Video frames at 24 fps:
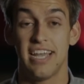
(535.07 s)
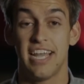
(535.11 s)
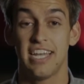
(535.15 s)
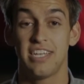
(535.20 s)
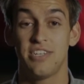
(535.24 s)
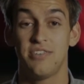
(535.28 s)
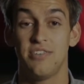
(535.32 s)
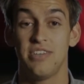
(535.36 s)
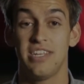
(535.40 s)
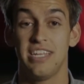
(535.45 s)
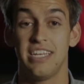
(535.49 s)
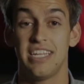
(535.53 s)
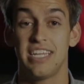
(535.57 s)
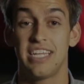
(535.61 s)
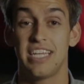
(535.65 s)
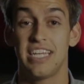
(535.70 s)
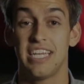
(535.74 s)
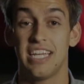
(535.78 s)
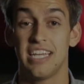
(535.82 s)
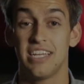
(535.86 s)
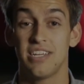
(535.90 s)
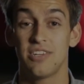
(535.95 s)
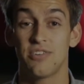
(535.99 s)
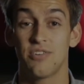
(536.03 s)
and you need to
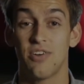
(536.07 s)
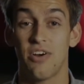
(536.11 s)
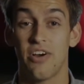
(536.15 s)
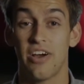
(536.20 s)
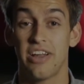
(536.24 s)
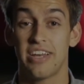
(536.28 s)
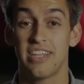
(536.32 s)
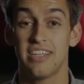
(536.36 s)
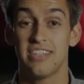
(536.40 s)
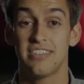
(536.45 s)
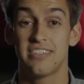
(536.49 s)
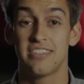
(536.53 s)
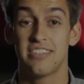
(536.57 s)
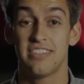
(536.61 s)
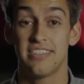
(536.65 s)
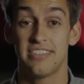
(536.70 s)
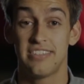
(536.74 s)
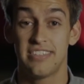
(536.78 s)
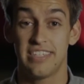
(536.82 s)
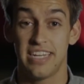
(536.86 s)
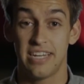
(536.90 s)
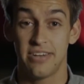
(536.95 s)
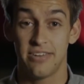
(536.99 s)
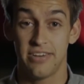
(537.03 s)
get your audience
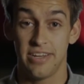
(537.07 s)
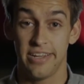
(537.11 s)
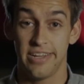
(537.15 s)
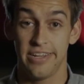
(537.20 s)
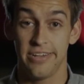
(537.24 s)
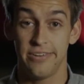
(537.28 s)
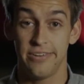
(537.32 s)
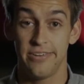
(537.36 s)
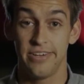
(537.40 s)
to stare at you.